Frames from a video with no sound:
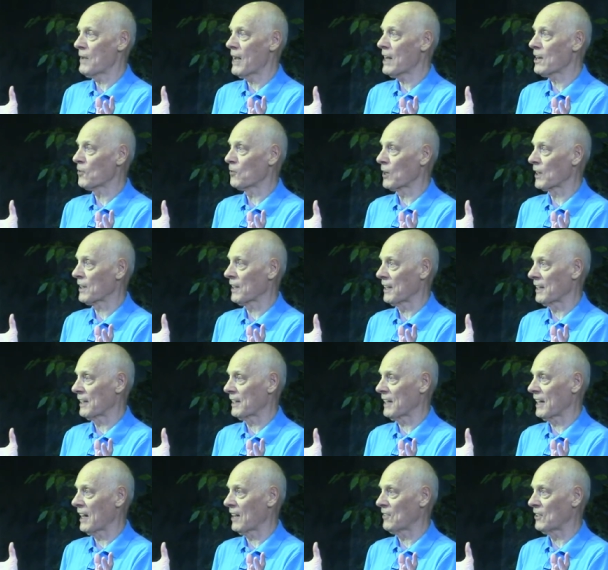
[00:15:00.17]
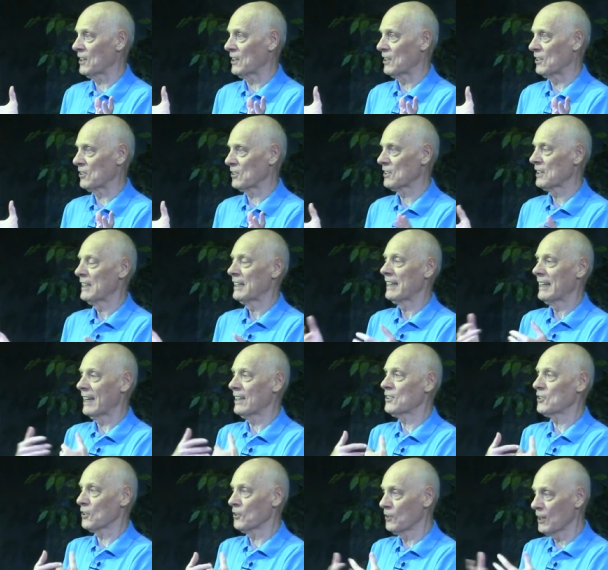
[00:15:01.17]
matter what kind of cavity it is.
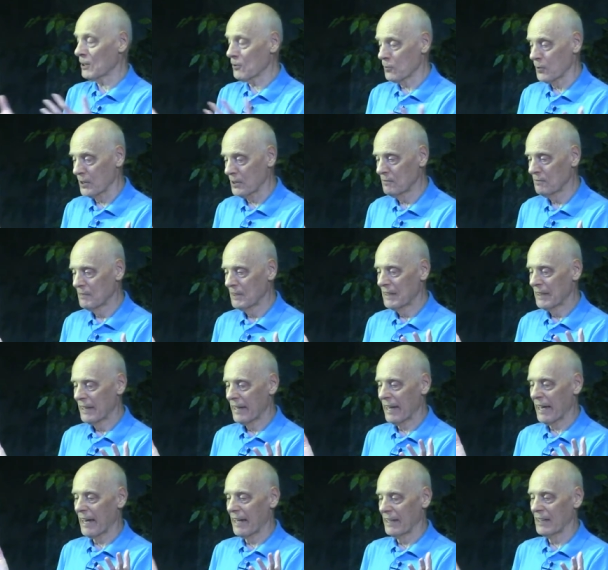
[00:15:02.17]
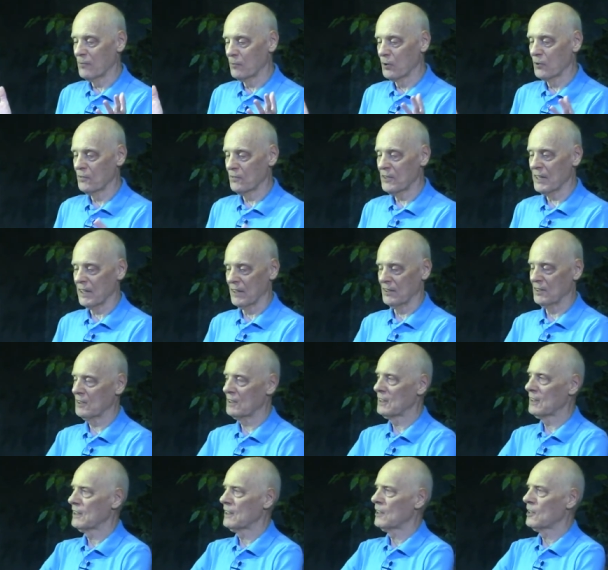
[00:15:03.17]
It's a liquid and it will fit.
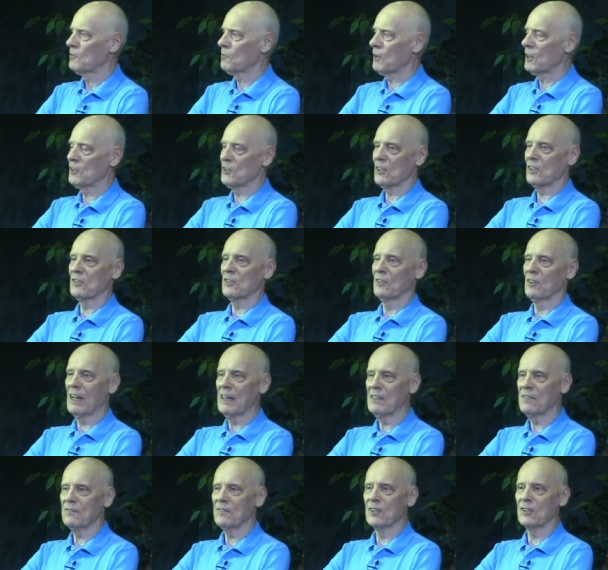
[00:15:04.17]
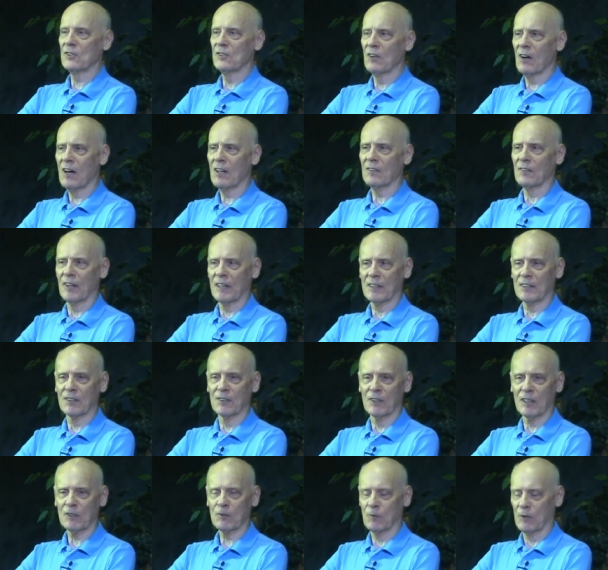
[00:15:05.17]
But it says life is not like a
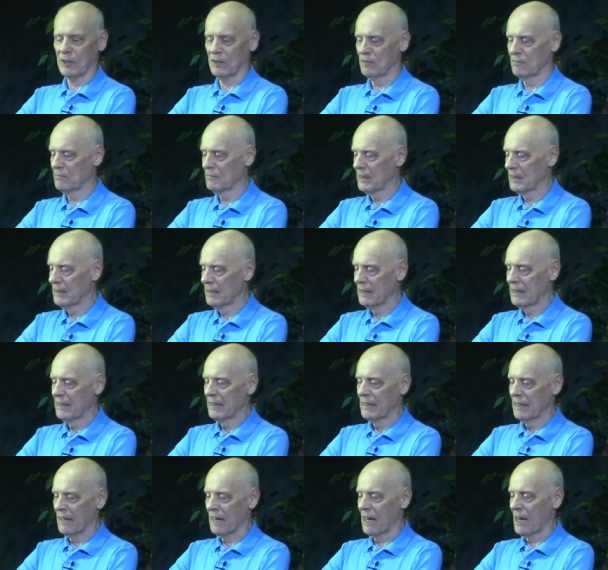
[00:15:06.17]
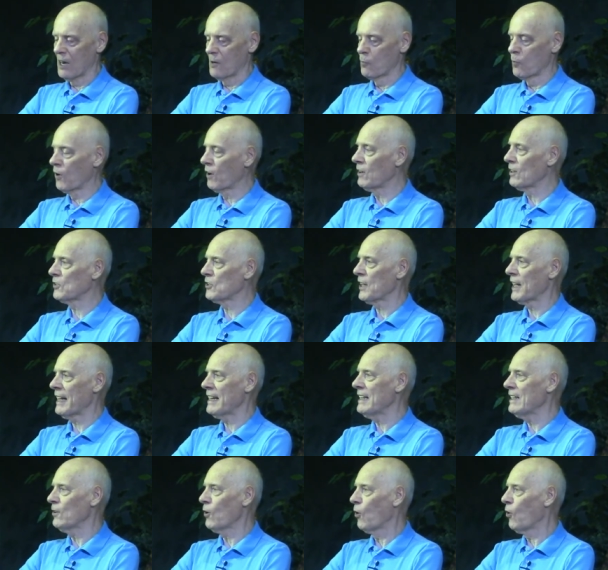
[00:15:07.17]
liquid, uh, whereas
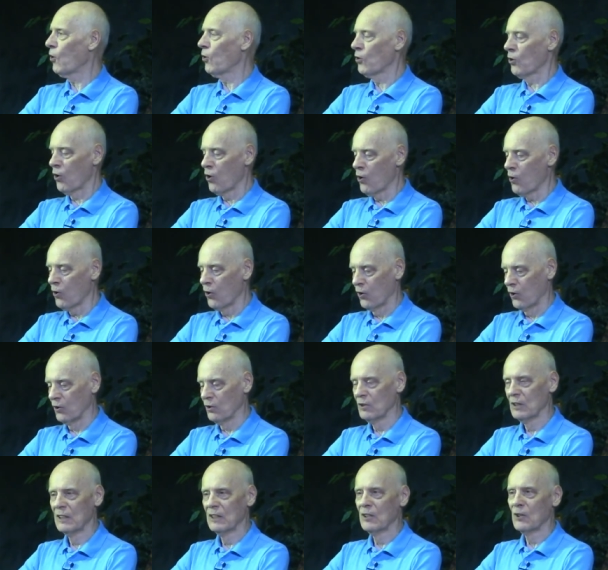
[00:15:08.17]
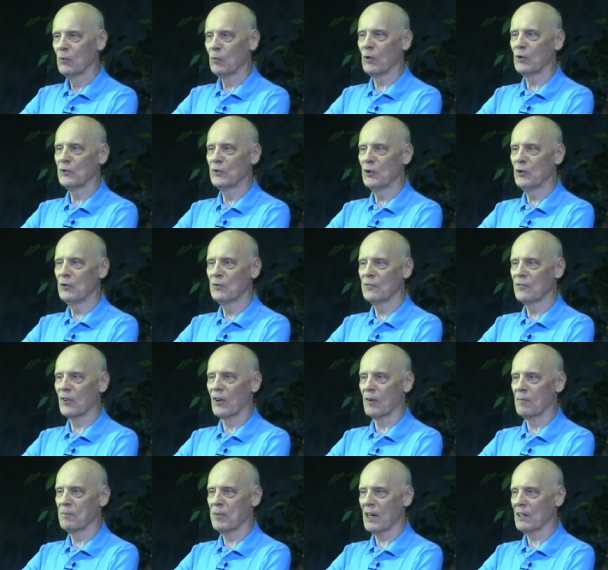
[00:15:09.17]
any old hole will do
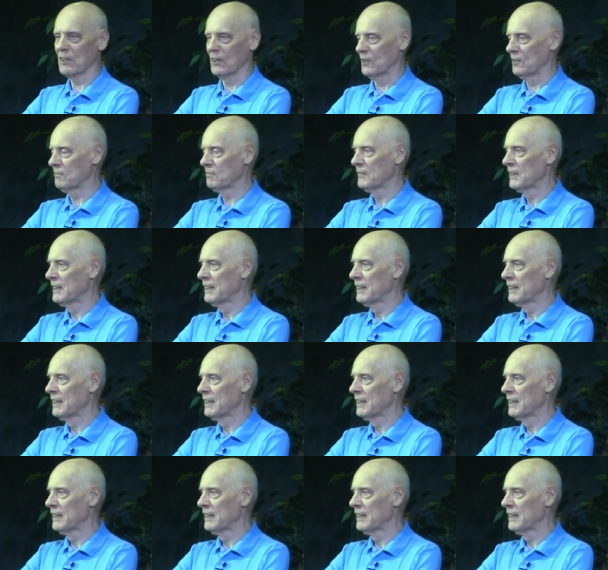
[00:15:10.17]
for a puddle,